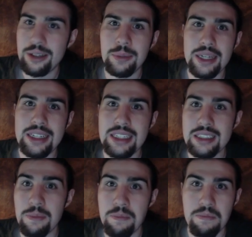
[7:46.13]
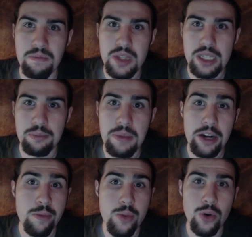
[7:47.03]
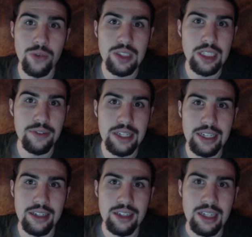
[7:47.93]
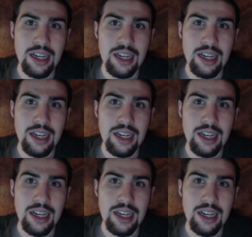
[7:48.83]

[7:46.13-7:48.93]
He might get some better moves even in